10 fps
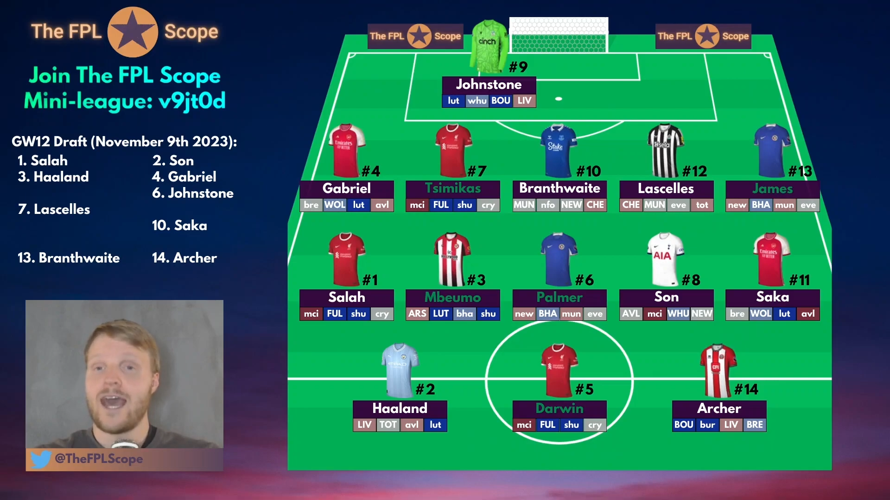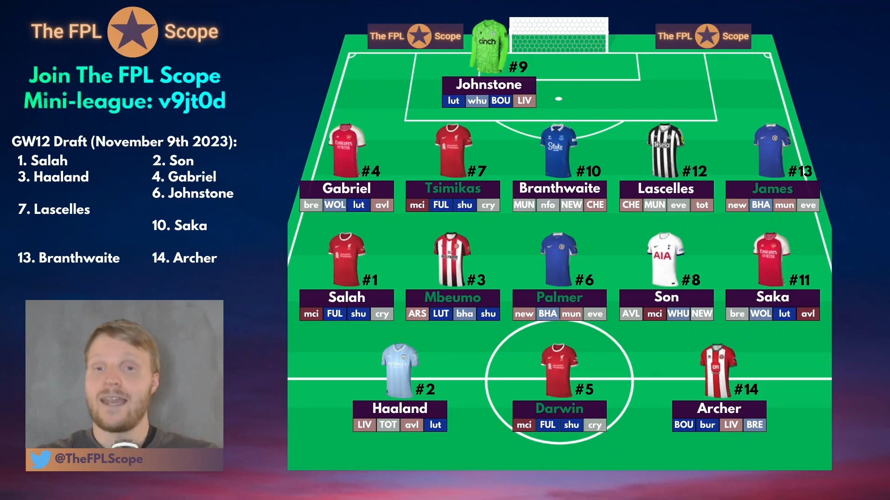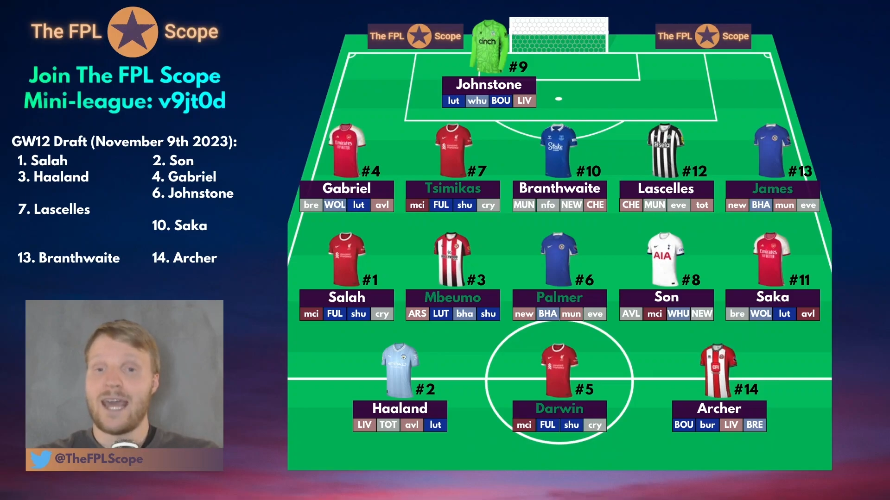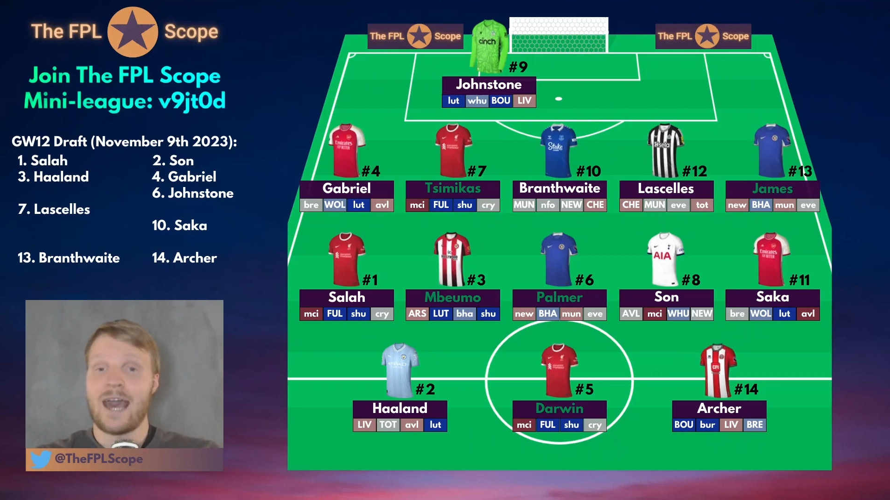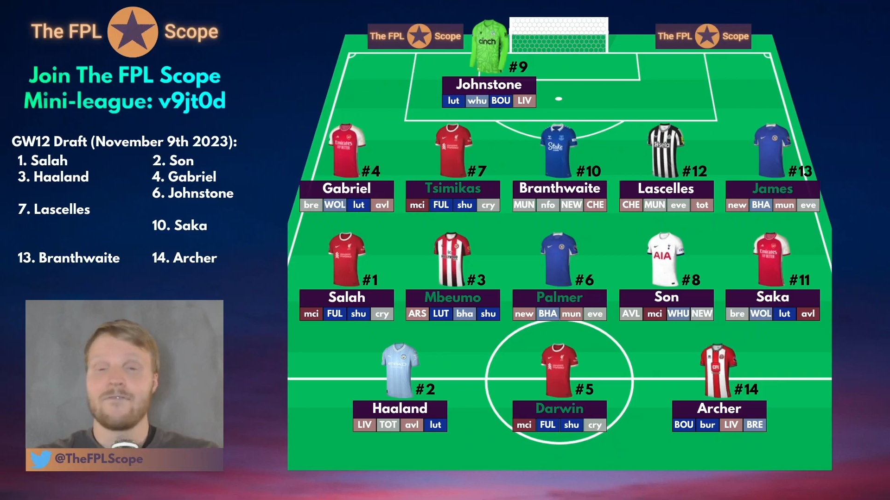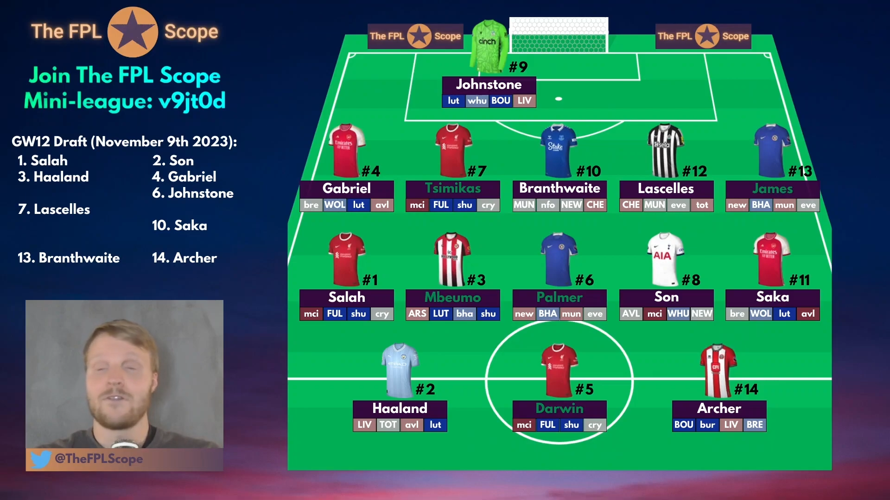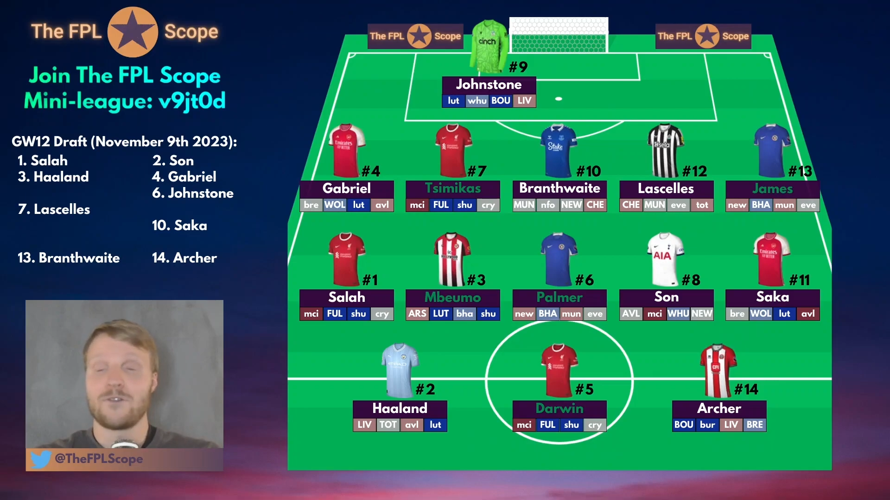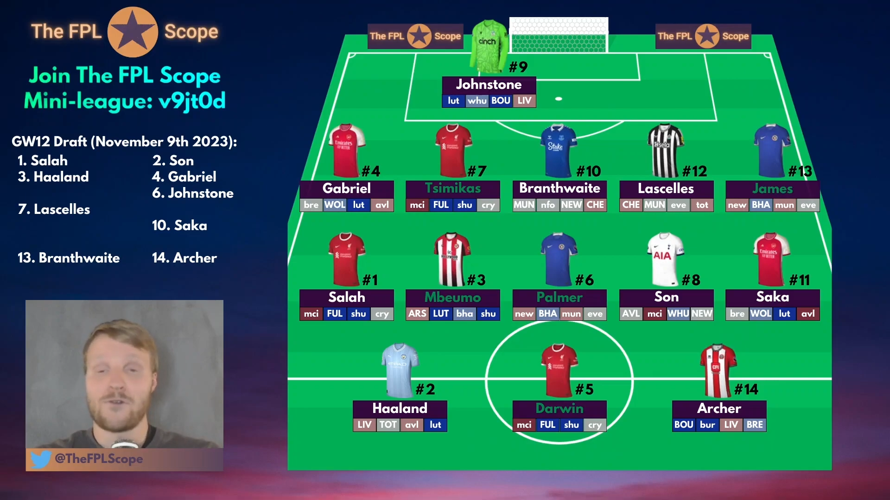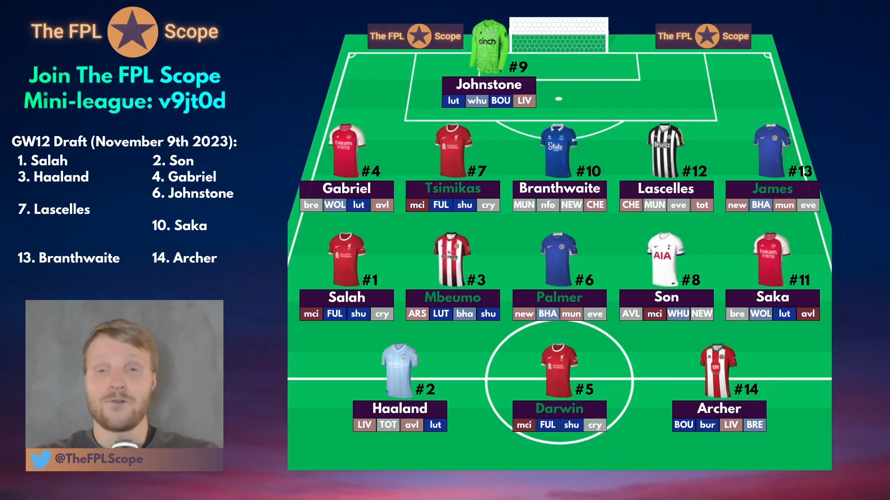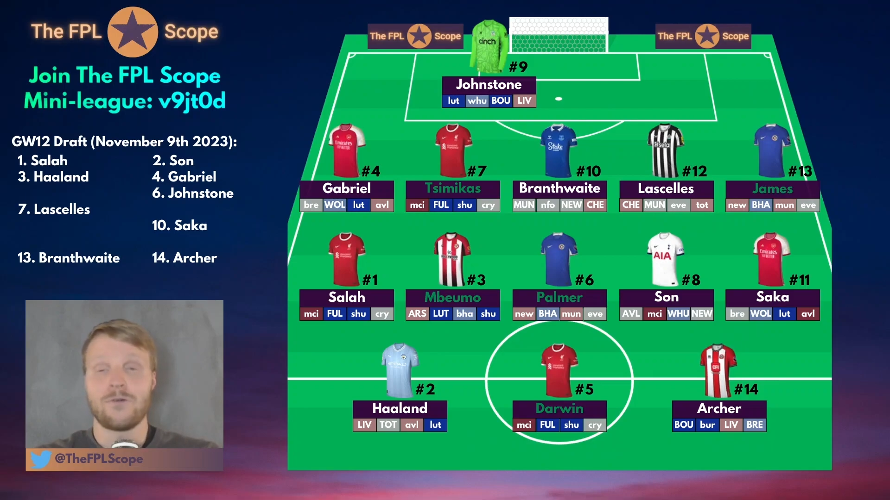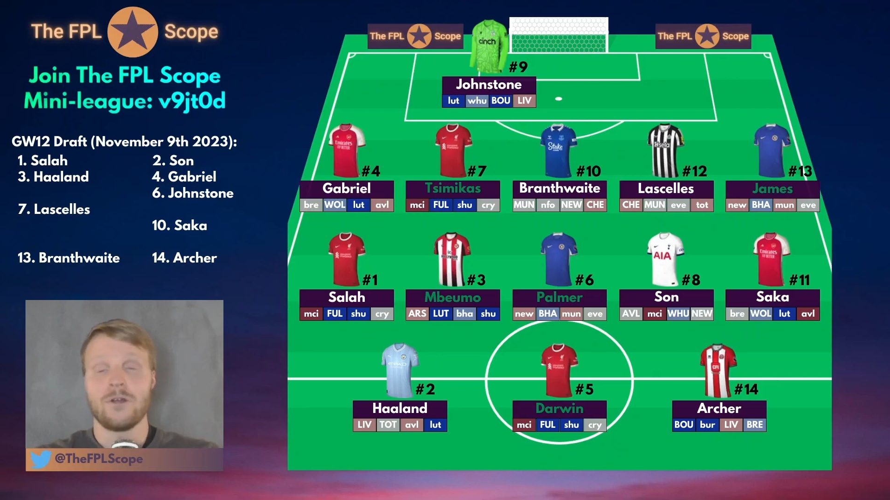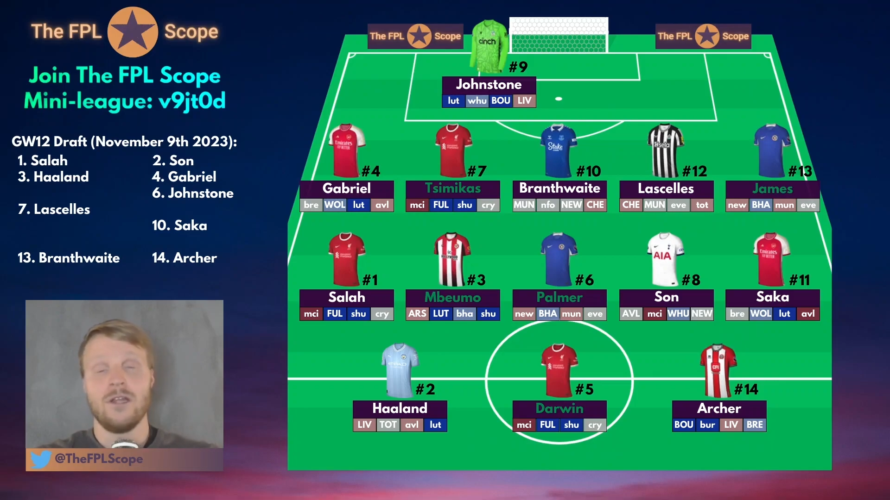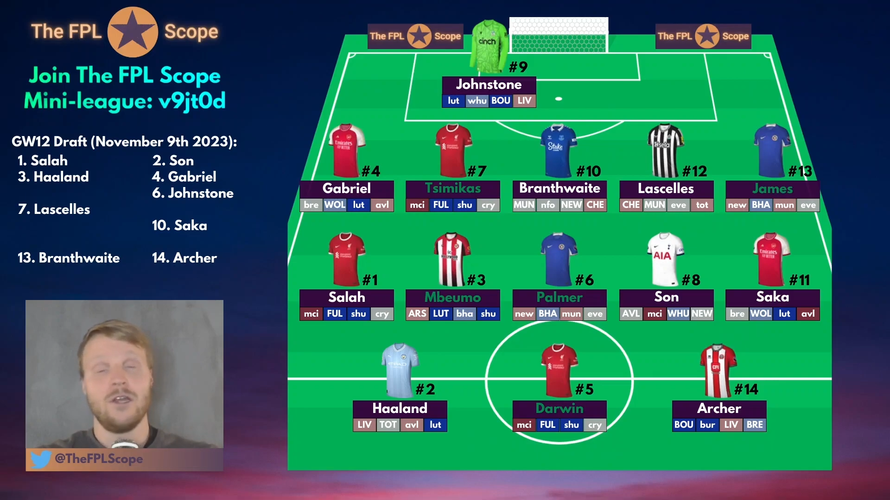and they have the two